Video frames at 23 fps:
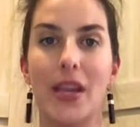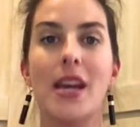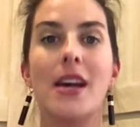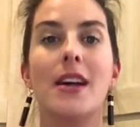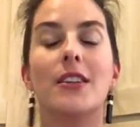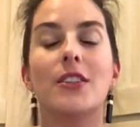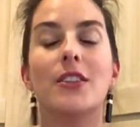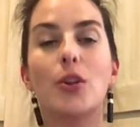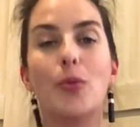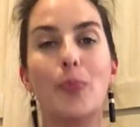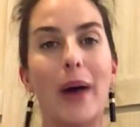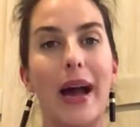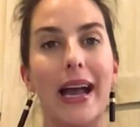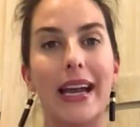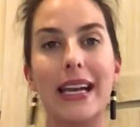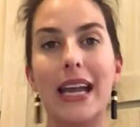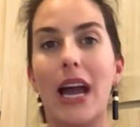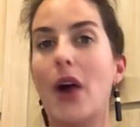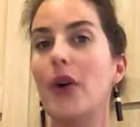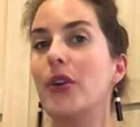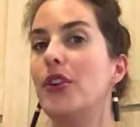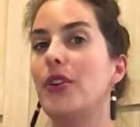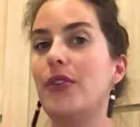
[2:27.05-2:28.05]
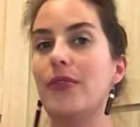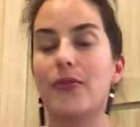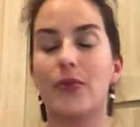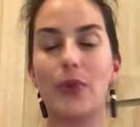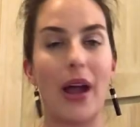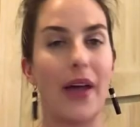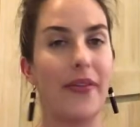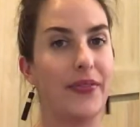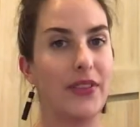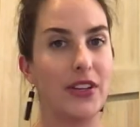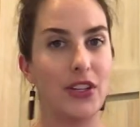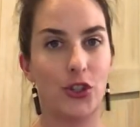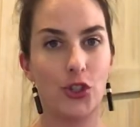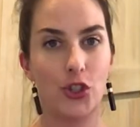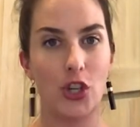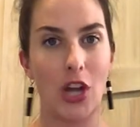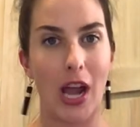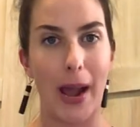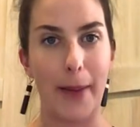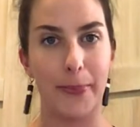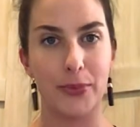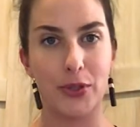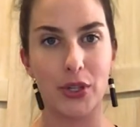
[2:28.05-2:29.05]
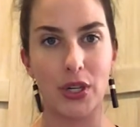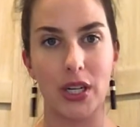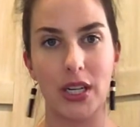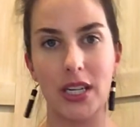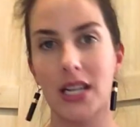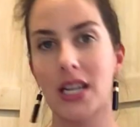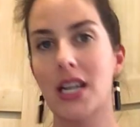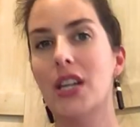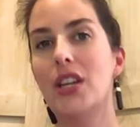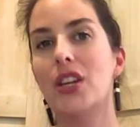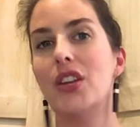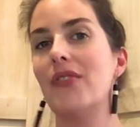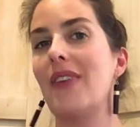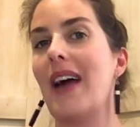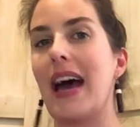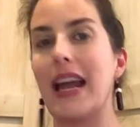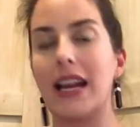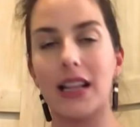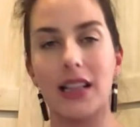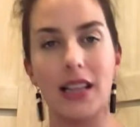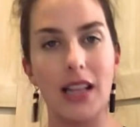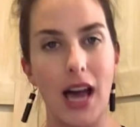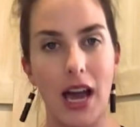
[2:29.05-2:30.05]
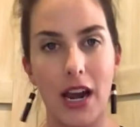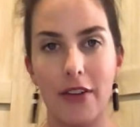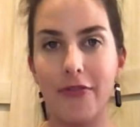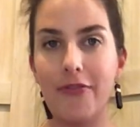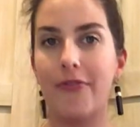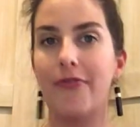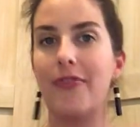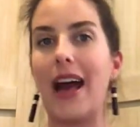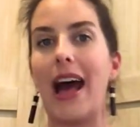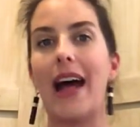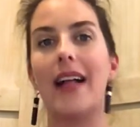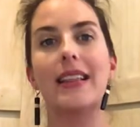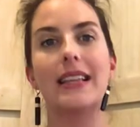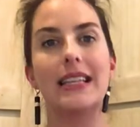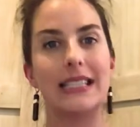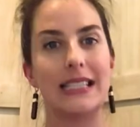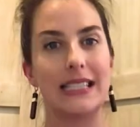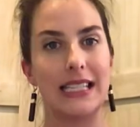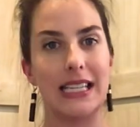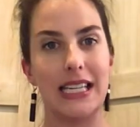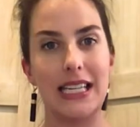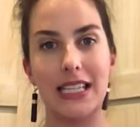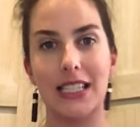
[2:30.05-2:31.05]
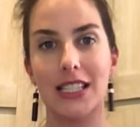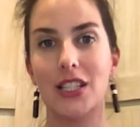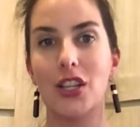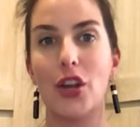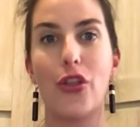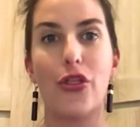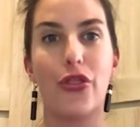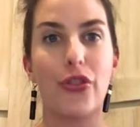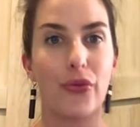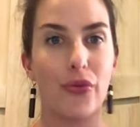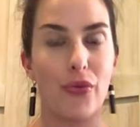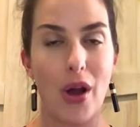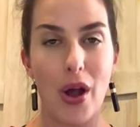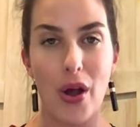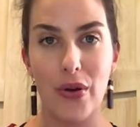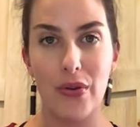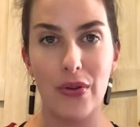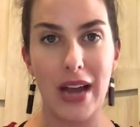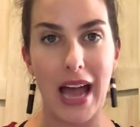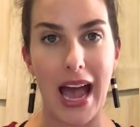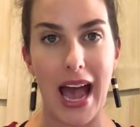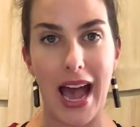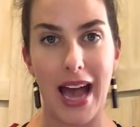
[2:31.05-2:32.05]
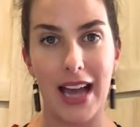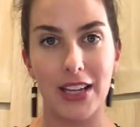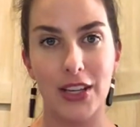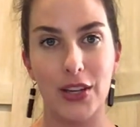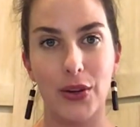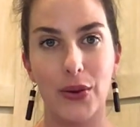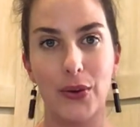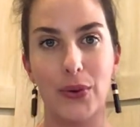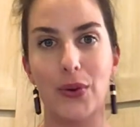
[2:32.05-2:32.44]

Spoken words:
So by now you've read this chapter, you've had a lot of fallacies thrown at you.